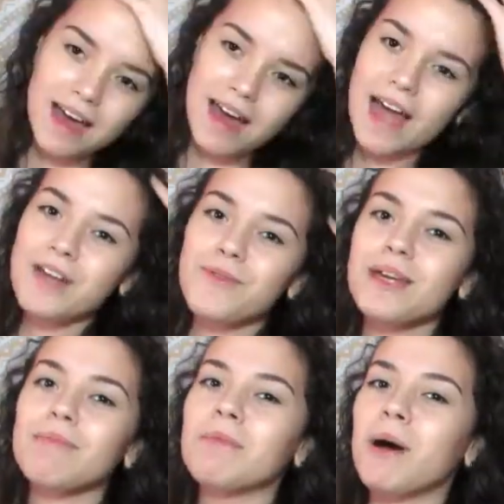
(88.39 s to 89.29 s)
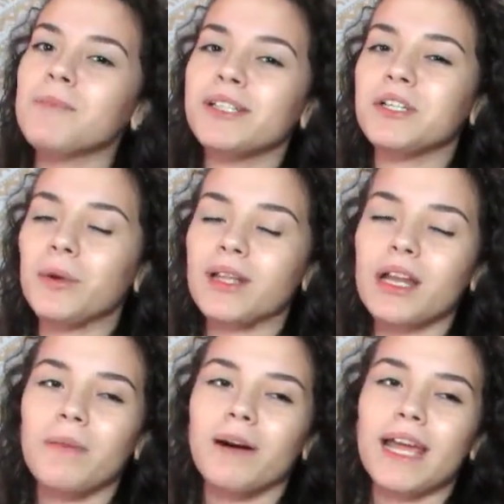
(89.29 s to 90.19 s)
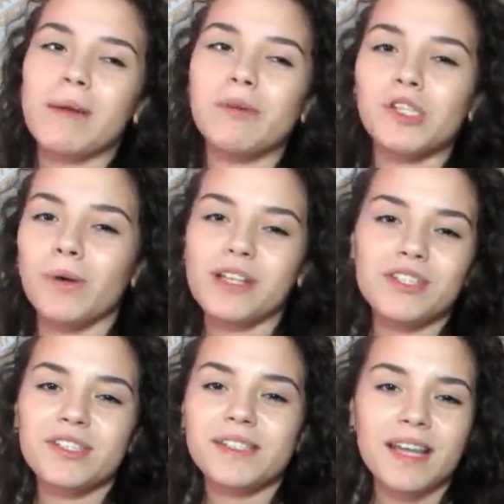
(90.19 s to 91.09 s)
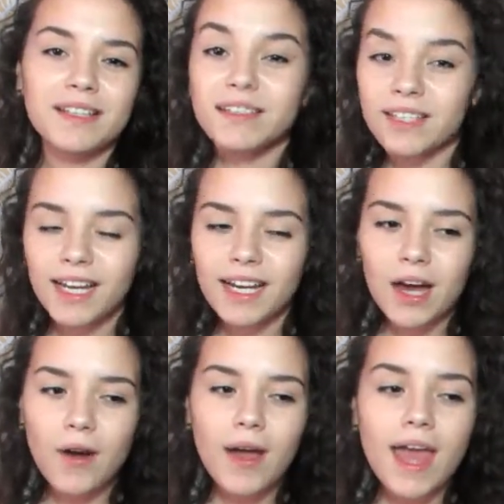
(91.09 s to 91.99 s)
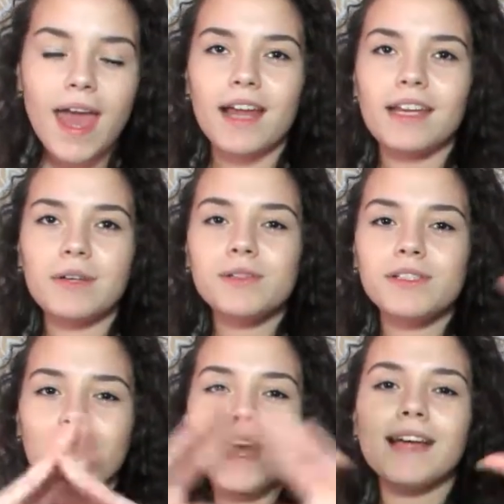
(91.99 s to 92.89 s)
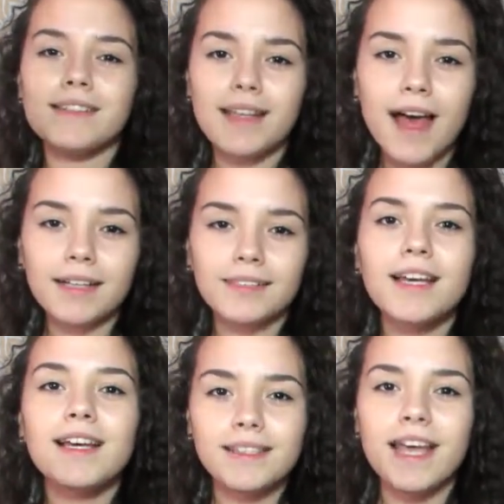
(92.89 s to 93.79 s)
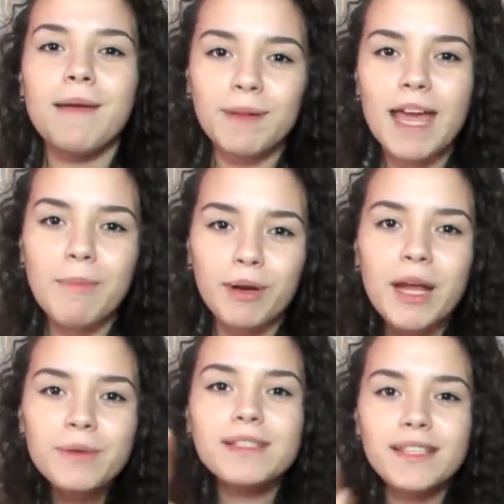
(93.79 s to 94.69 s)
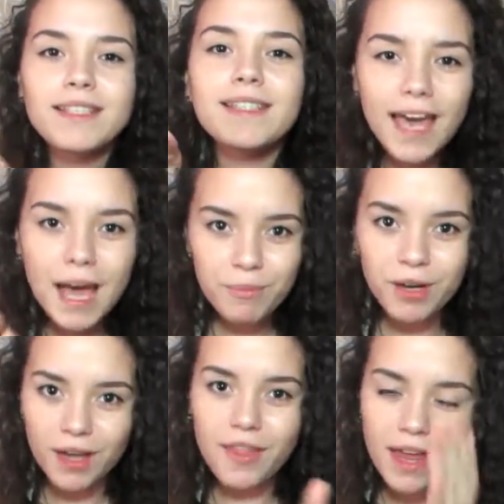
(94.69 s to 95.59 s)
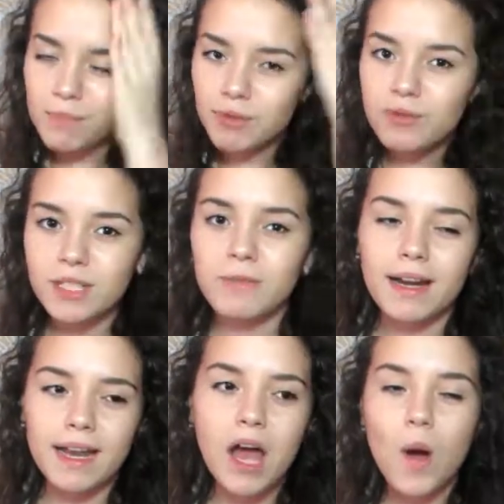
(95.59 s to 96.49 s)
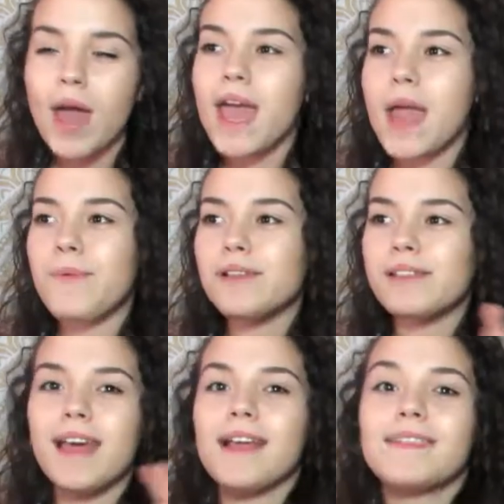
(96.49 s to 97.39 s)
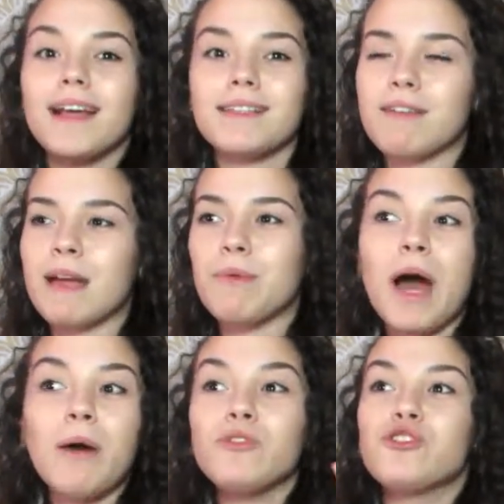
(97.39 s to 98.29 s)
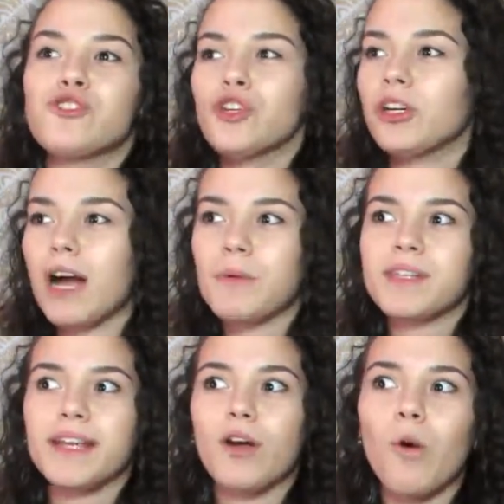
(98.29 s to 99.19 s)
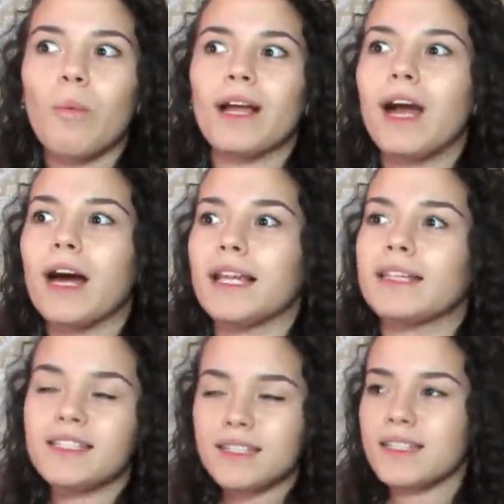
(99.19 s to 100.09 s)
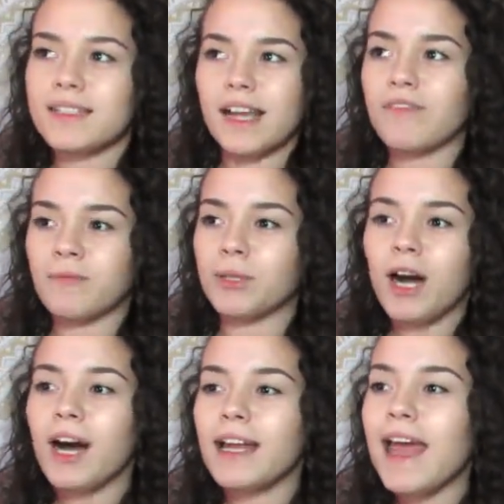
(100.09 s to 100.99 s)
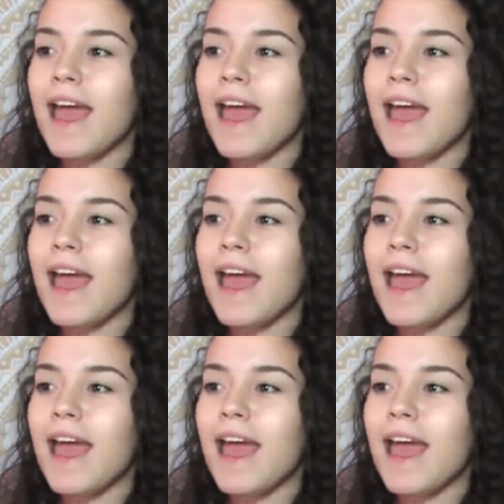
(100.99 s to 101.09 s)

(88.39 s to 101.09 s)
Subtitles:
I knew that my mom didn't know a lot about cameras, so I just decided to check it out, and it was the exact same camera. It was this camera that I'm using right now. It was the exact same camera. I was shook. I was like, oh my god, like this is a sign from God.